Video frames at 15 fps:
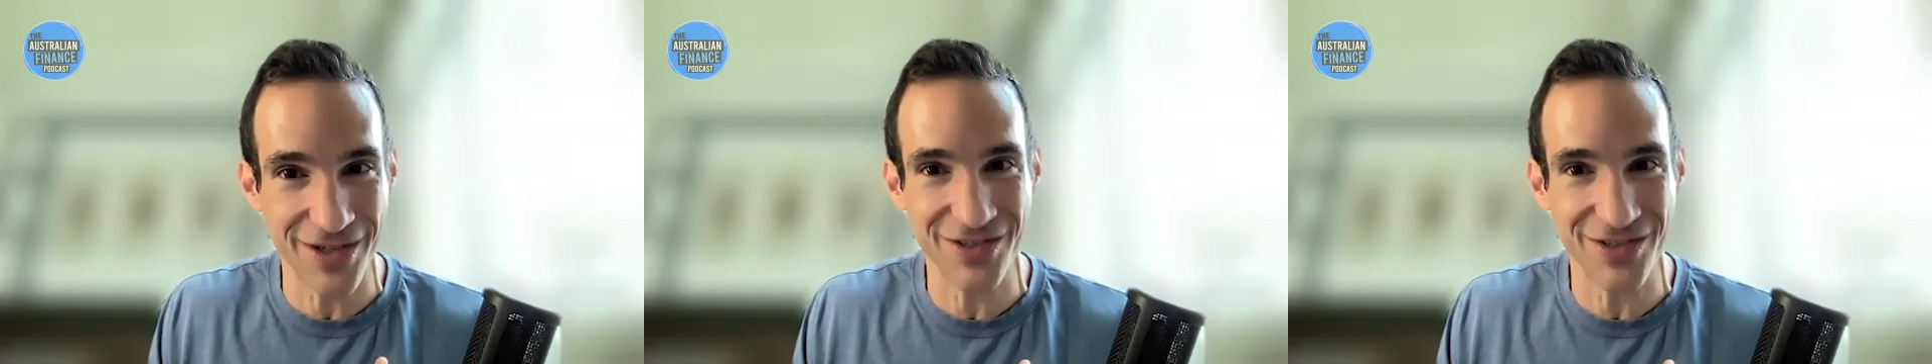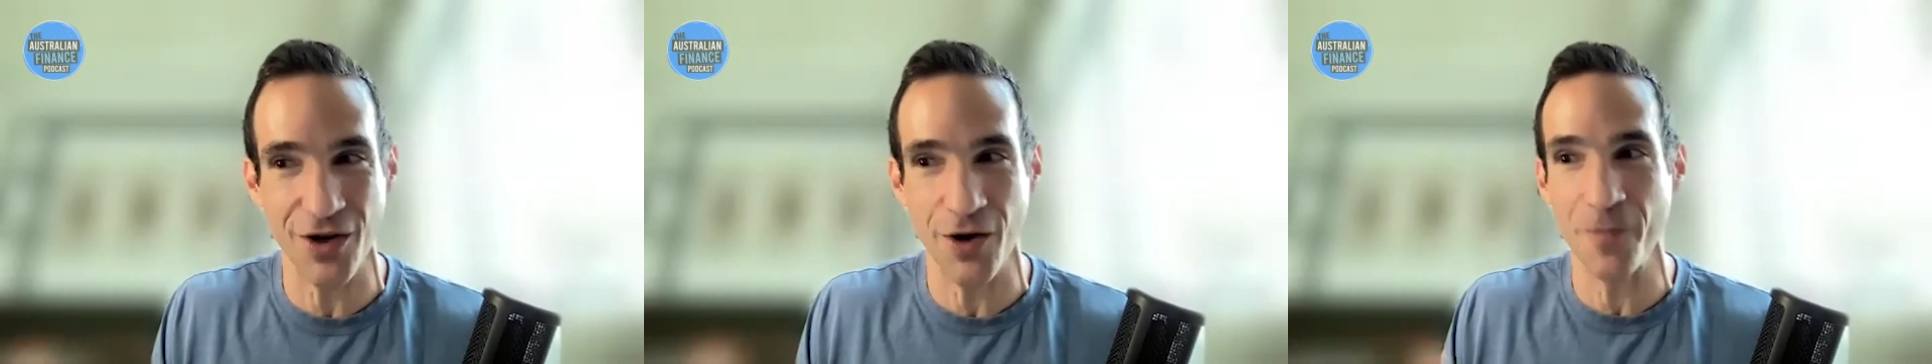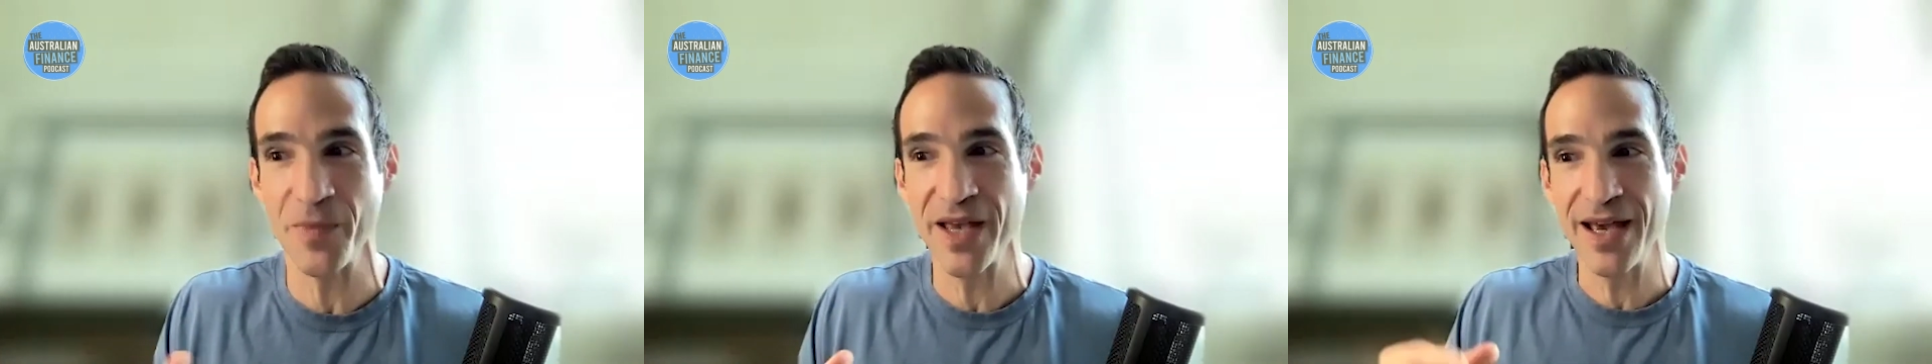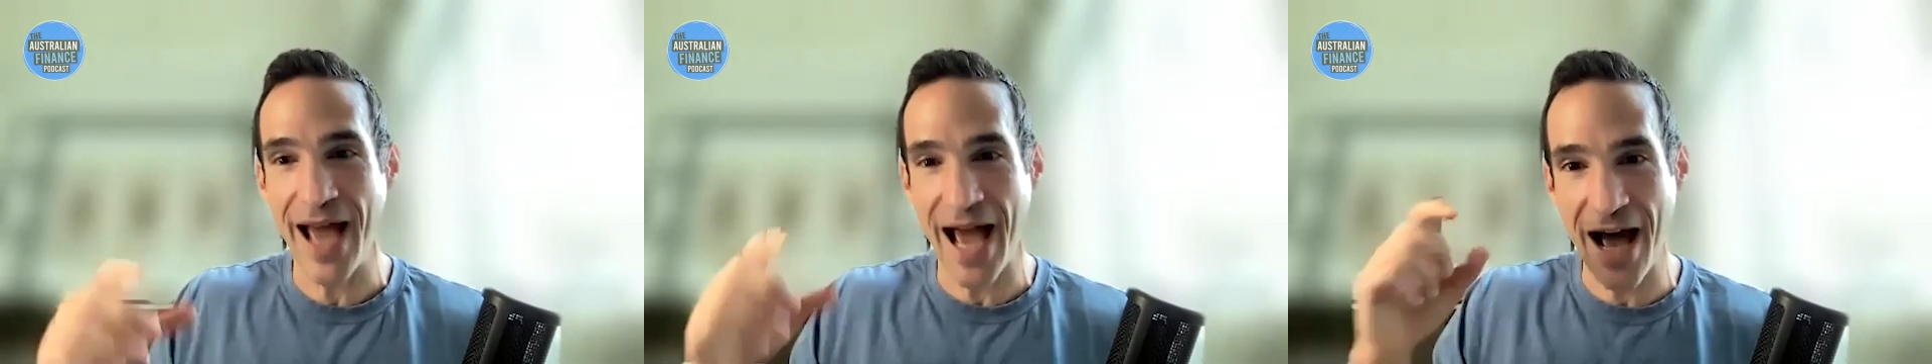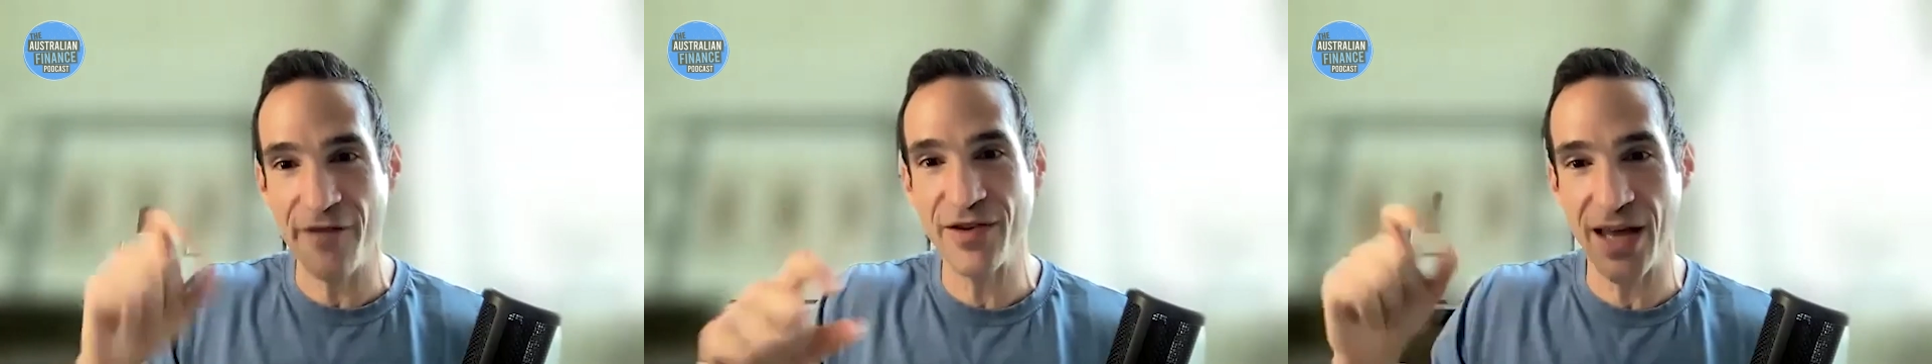So
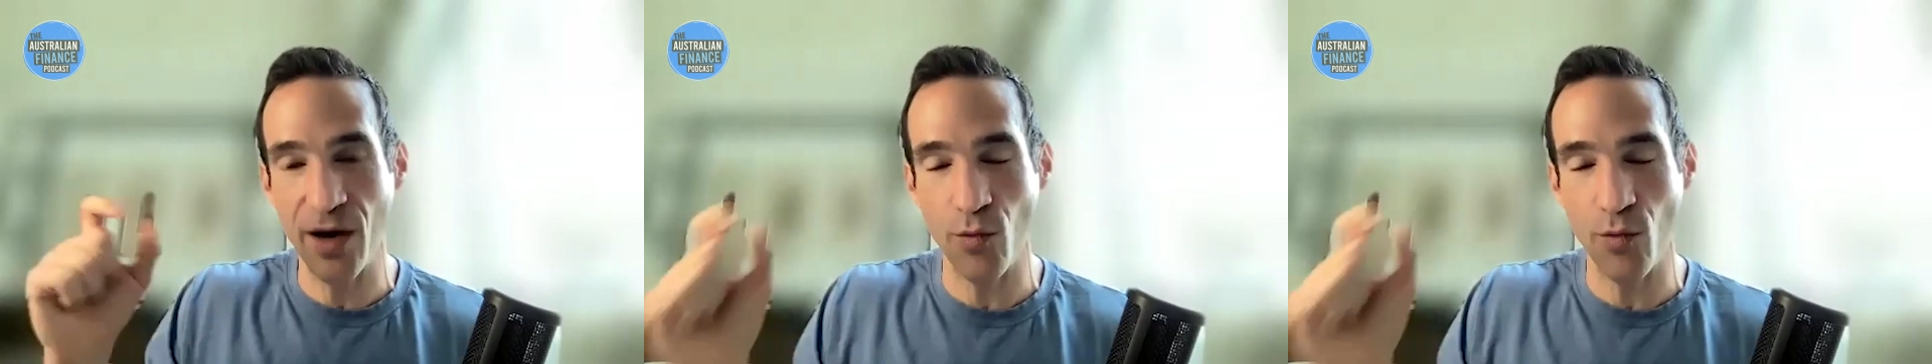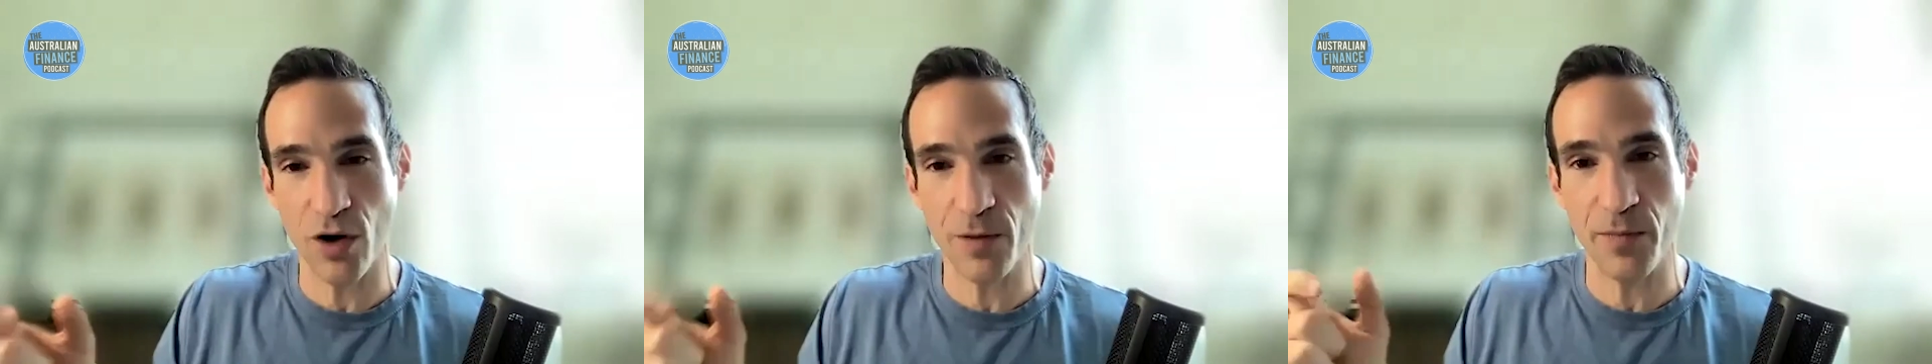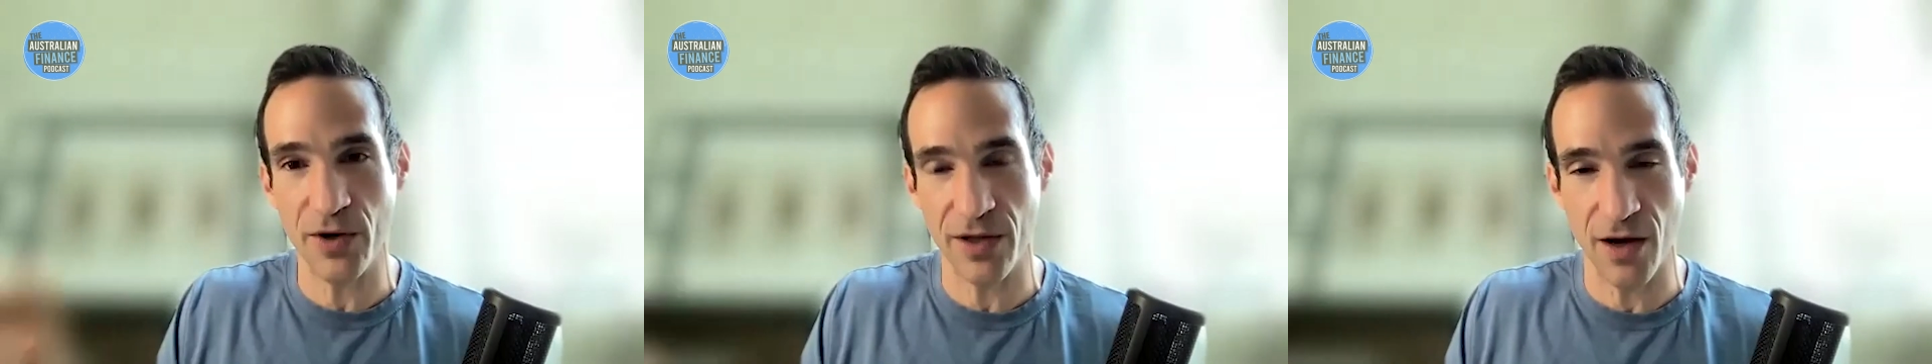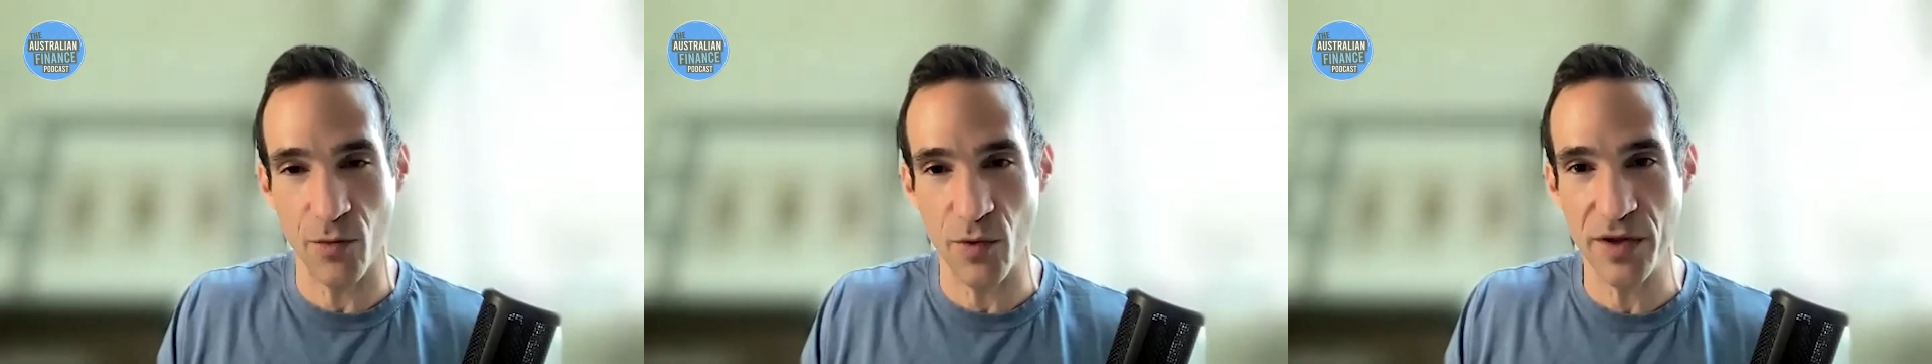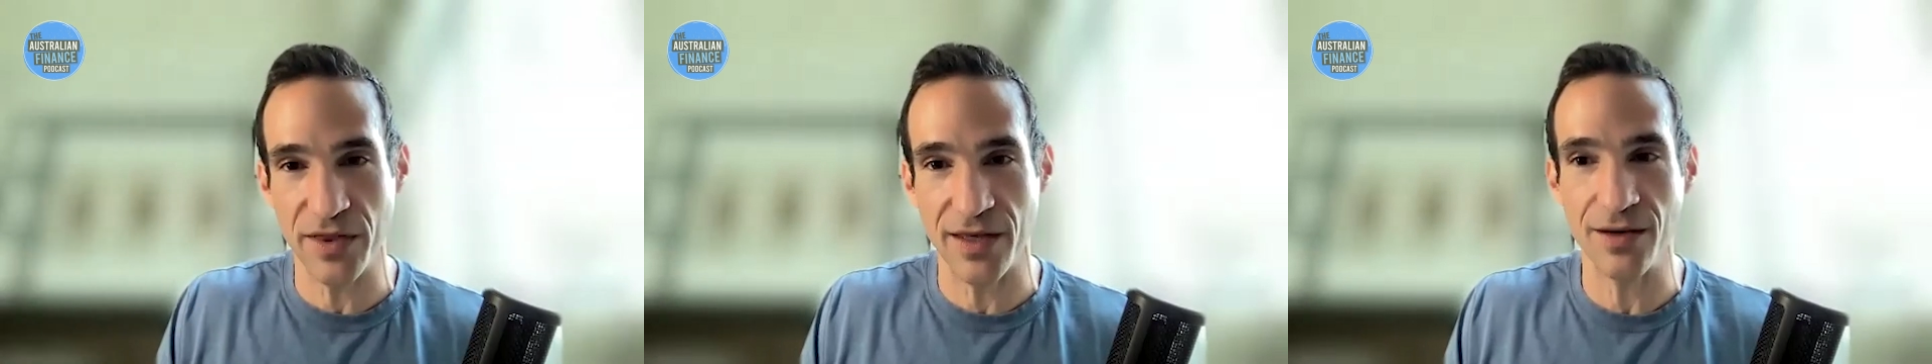having that workbook along
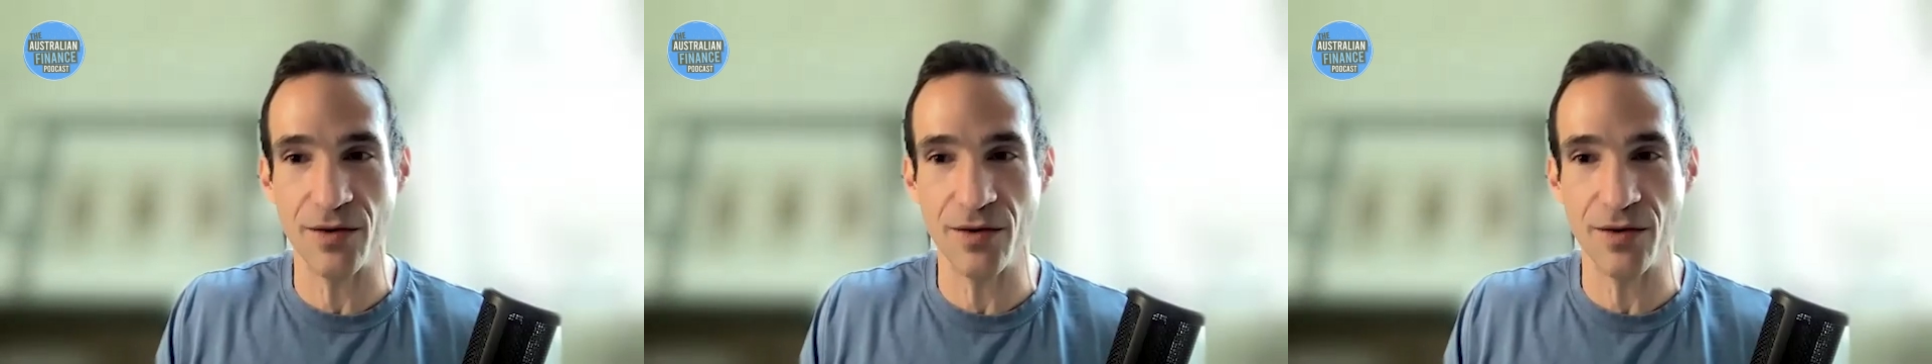with it,